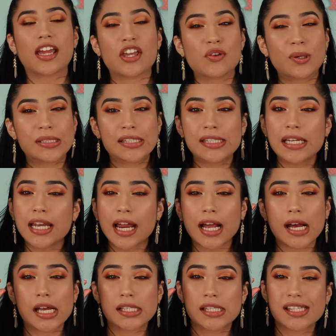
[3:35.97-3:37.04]
and you can see
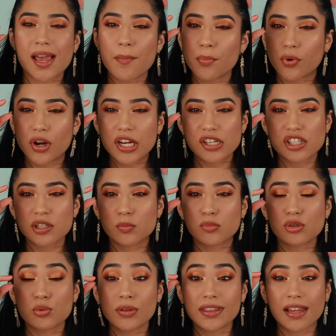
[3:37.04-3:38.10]
like a separation
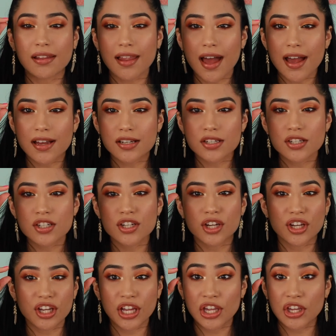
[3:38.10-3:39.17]
between the lash
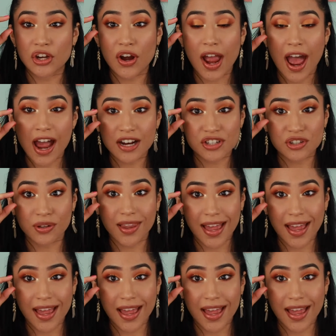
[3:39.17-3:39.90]
and your actual